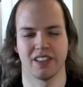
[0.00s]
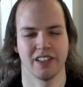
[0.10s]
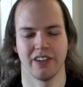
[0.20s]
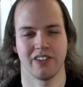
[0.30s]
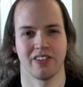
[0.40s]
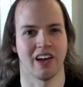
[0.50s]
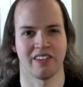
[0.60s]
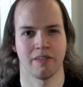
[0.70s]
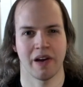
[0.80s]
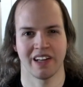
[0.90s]
It just
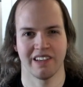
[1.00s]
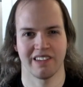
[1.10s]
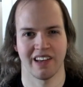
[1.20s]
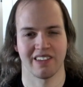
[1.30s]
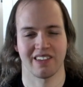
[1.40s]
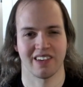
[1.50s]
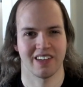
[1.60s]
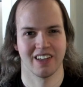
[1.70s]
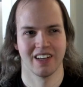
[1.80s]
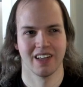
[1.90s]
doesn't make any sense.
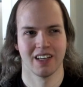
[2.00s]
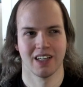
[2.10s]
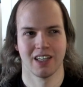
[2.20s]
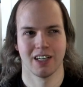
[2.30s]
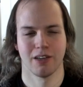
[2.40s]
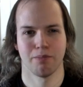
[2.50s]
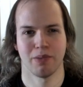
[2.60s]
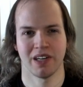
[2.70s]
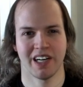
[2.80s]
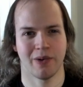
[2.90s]

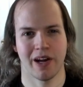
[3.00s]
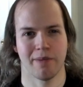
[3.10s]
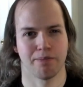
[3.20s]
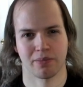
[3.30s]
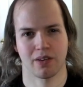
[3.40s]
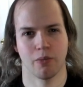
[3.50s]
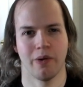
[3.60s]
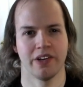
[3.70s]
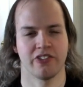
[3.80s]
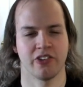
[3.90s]
But anyway,
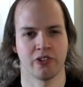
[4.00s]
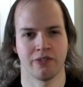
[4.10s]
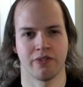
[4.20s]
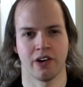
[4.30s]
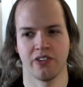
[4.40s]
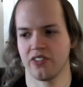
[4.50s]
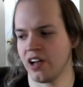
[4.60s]
Women and Children First.